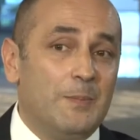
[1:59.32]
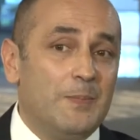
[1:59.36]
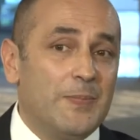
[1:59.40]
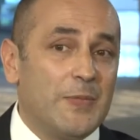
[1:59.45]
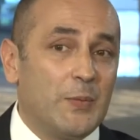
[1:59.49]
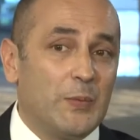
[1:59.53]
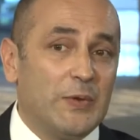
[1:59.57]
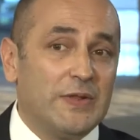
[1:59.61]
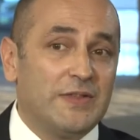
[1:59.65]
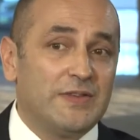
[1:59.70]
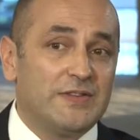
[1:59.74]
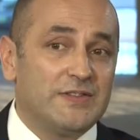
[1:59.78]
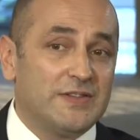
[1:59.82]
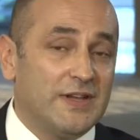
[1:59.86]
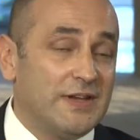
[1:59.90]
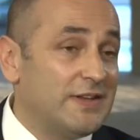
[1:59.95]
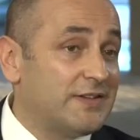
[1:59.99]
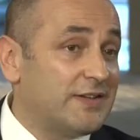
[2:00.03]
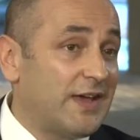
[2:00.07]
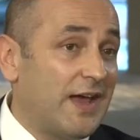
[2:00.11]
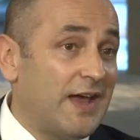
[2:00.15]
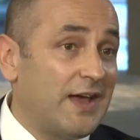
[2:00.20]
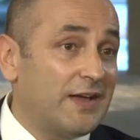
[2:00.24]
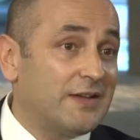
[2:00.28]
with SYN
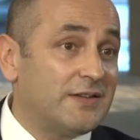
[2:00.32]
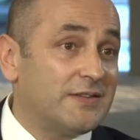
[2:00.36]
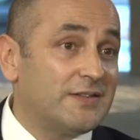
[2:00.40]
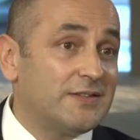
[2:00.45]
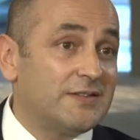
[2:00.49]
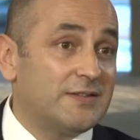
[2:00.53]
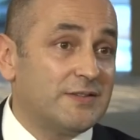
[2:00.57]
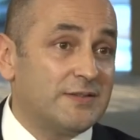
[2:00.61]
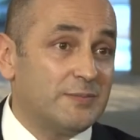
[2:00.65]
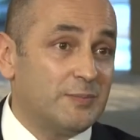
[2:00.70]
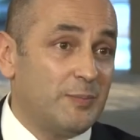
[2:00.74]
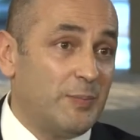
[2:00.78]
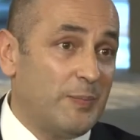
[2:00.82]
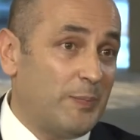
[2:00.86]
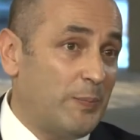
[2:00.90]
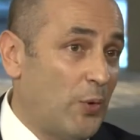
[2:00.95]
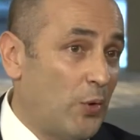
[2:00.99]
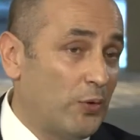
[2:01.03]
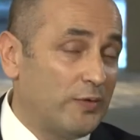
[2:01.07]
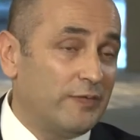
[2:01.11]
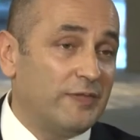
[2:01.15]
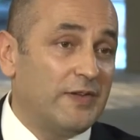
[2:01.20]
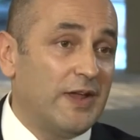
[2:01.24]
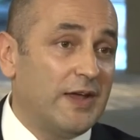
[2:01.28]
attacks,
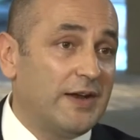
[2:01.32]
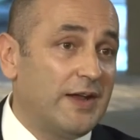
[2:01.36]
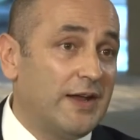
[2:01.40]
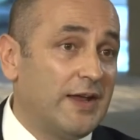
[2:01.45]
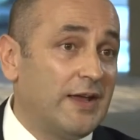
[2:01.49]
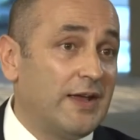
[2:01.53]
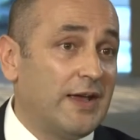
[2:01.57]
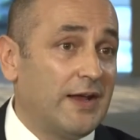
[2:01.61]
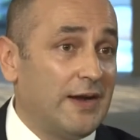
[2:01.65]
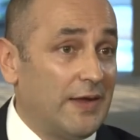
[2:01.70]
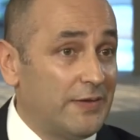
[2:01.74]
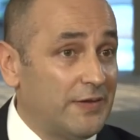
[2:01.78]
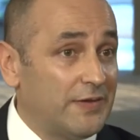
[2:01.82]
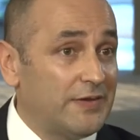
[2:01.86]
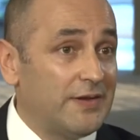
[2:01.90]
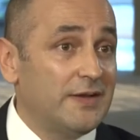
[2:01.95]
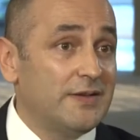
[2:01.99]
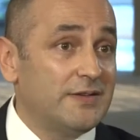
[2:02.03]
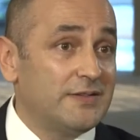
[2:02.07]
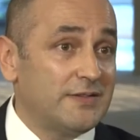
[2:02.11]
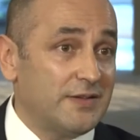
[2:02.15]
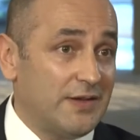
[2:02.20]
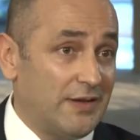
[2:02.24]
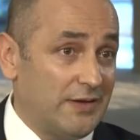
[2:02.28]
port flooding and other
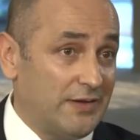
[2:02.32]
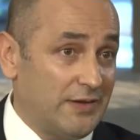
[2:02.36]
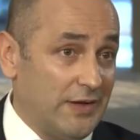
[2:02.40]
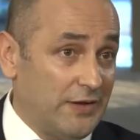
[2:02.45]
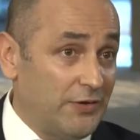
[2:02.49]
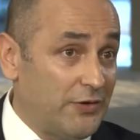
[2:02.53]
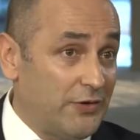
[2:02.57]
things in